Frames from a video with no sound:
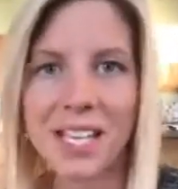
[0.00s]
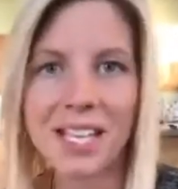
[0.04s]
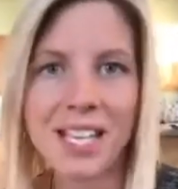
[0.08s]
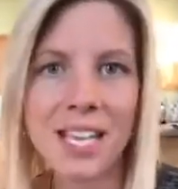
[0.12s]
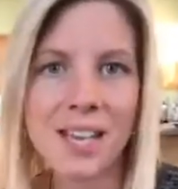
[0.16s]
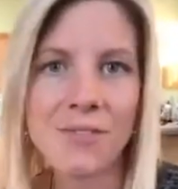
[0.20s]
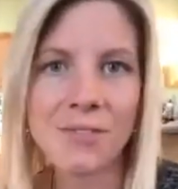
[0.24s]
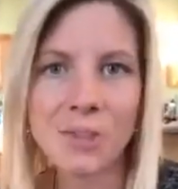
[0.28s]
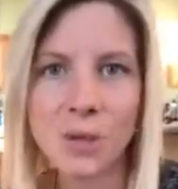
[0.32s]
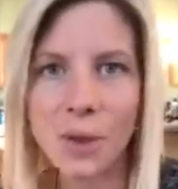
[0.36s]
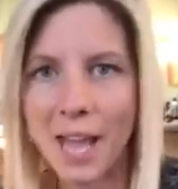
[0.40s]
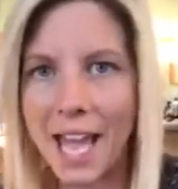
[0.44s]

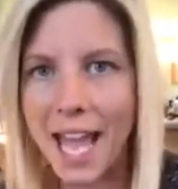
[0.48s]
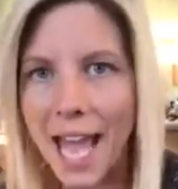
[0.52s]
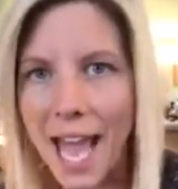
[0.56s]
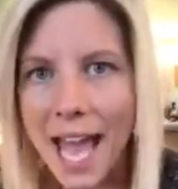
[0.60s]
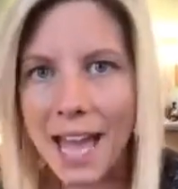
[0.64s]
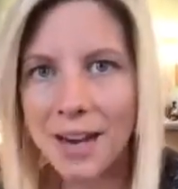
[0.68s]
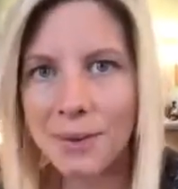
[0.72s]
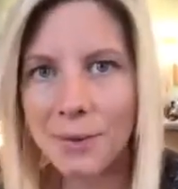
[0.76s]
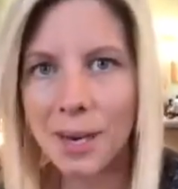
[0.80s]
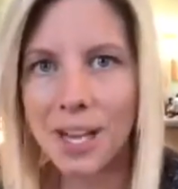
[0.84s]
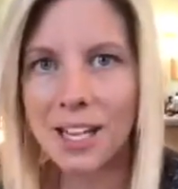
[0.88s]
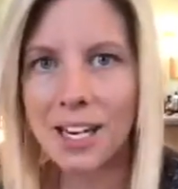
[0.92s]
Even though I
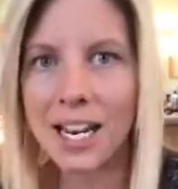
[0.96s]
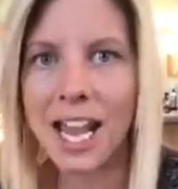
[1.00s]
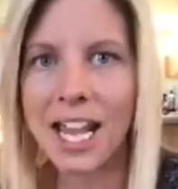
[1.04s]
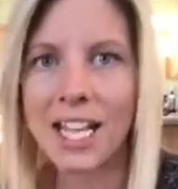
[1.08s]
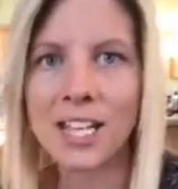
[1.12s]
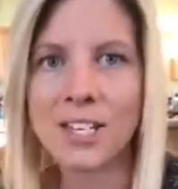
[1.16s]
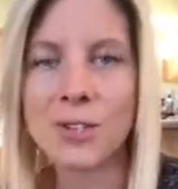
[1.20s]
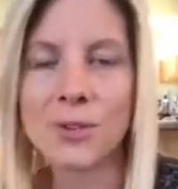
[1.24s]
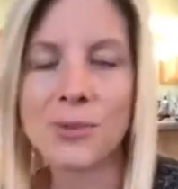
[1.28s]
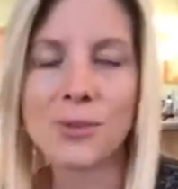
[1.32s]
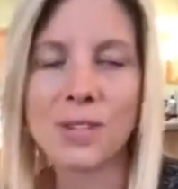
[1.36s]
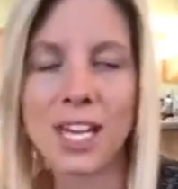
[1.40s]
had one,
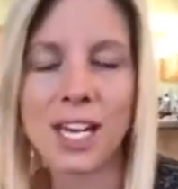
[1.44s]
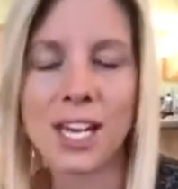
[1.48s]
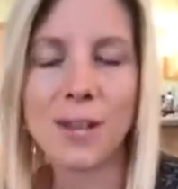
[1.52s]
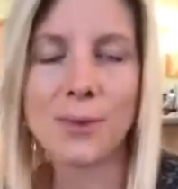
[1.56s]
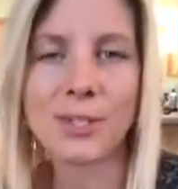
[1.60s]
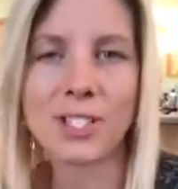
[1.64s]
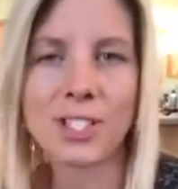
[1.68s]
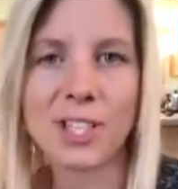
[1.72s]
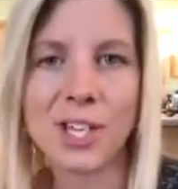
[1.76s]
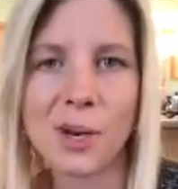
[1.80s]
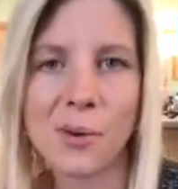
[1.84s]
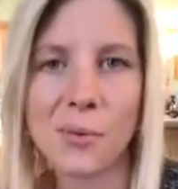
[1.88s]
I knew that it
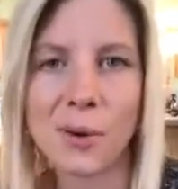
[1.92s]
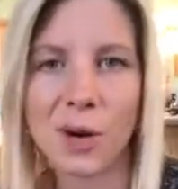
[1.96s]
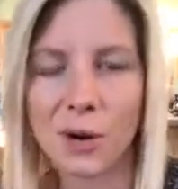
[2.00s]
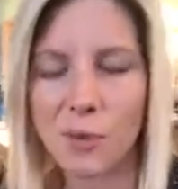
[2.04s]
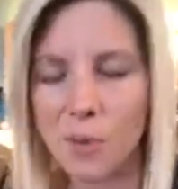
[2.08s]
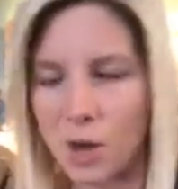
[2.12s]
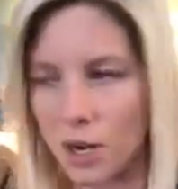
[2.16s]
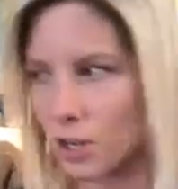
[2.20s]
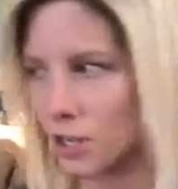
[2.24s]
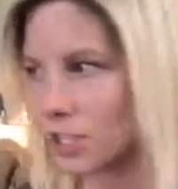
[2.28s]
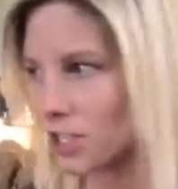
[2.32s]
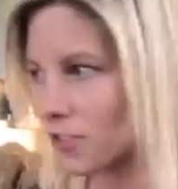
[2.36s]
was going to work
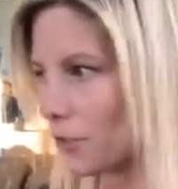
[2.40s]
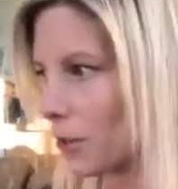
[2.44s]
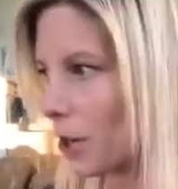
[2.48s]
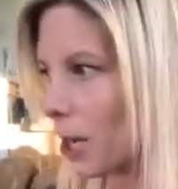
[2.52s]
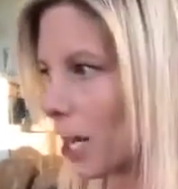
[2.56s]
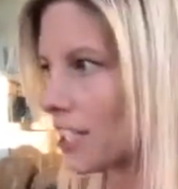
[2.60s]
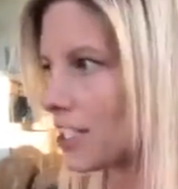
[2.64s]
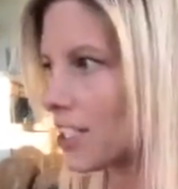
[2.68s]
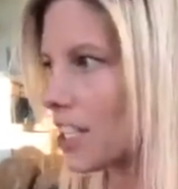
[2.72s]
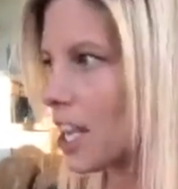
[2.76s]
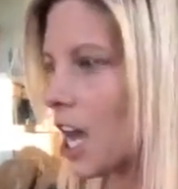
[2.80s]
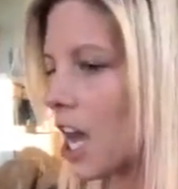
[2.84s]
wonders for
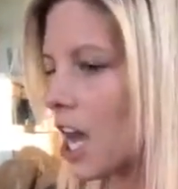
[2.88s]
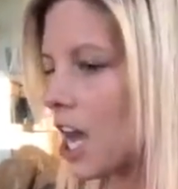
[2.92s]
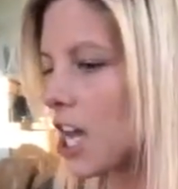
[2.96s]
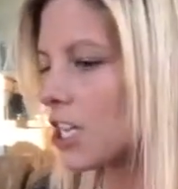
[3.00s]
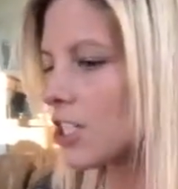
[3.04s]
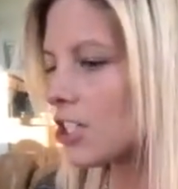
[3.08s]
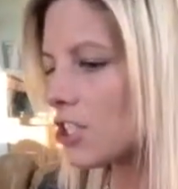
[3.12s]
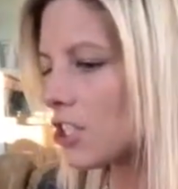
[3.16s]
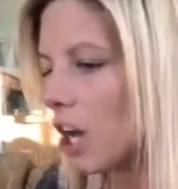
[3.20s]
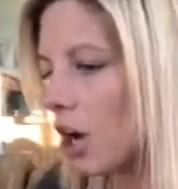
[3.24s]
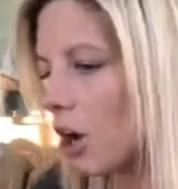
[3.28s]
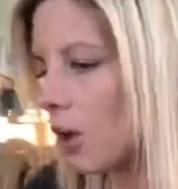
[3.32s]
us.
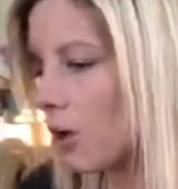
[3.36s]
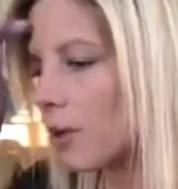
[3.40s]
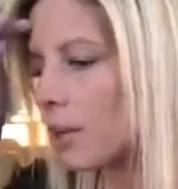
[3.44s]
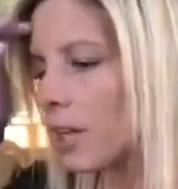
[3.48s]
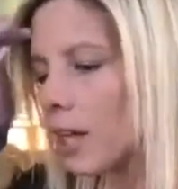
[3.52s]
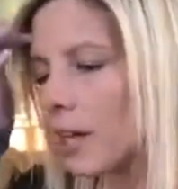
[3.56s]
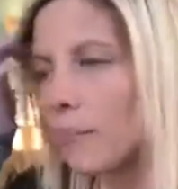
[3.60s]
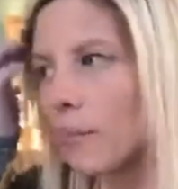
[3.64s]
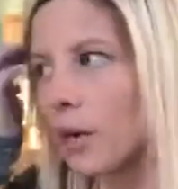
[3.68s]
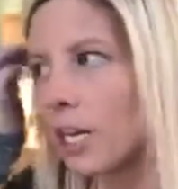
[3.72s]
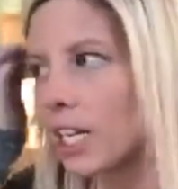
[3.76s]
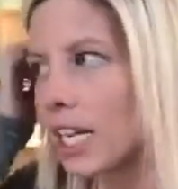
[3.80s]
So,
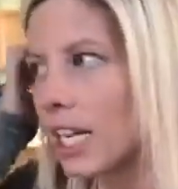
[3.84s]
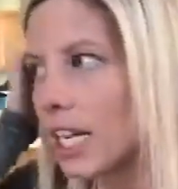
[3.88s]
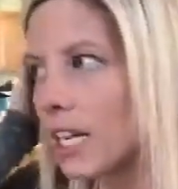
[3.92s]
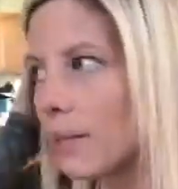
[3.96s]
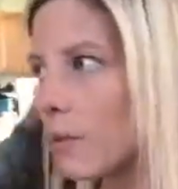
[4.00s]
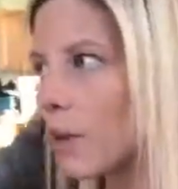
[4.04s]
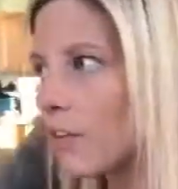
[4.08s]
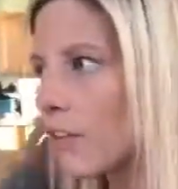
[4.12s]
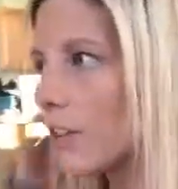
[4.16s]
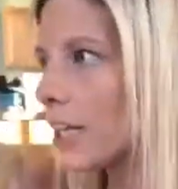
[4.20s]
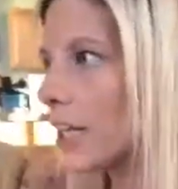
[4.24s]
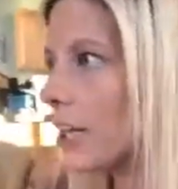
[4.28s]
Marky,
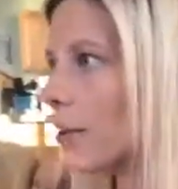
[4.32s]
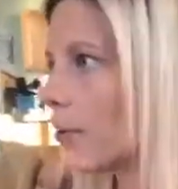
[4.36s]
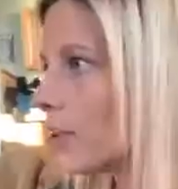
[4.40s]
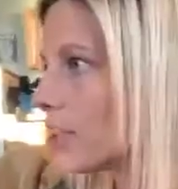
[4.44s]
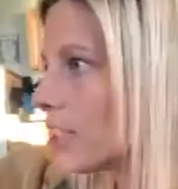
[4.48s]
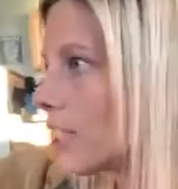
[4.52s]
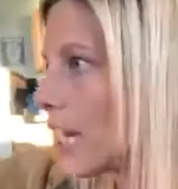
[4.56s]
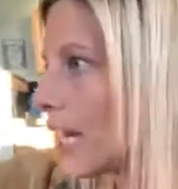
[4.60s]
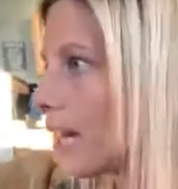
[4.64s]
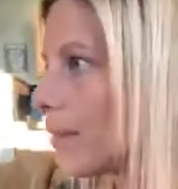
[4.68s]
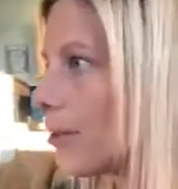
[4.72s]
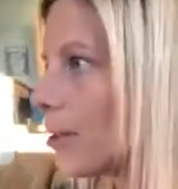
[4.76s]
come over here. We'll
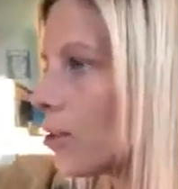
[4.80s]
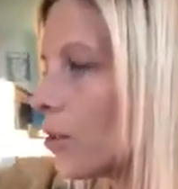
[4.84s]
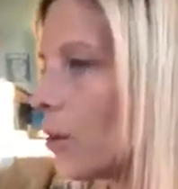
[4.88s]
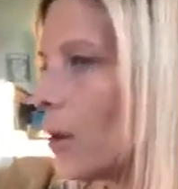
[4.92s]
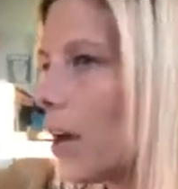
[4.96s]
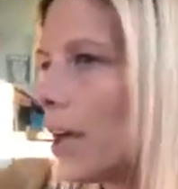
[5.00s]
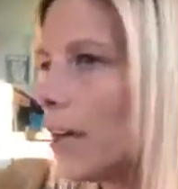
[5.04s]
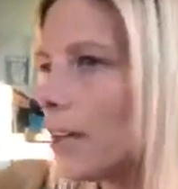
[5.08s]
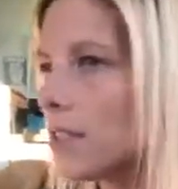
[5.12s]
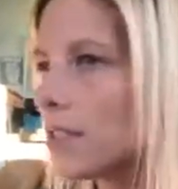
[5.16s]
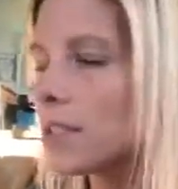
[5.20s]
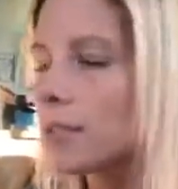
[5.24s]
talk about the
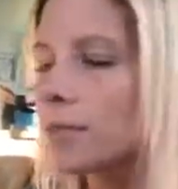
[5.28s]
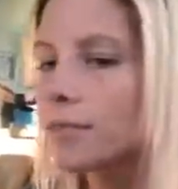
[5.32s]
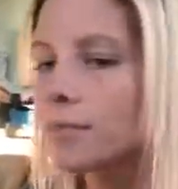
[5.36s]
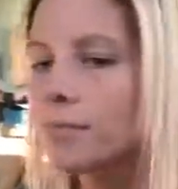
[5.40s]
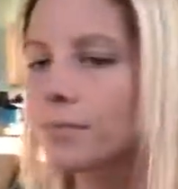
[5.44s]
oils.